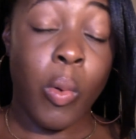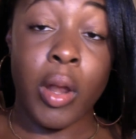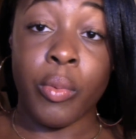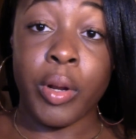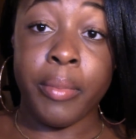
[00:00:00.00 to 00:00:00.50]

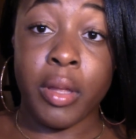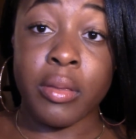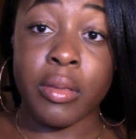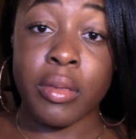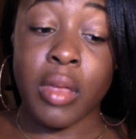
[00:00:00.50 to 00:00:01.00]
in 1
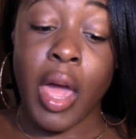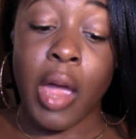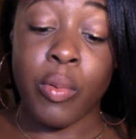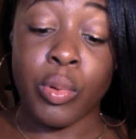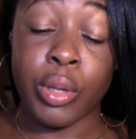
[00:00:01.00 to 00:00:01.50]
month, I
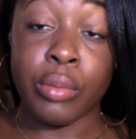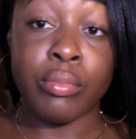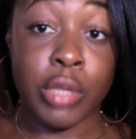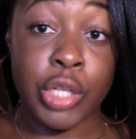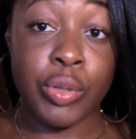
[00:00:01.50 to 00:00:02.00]
will
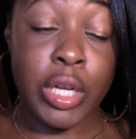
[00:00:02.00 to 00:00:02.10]
let you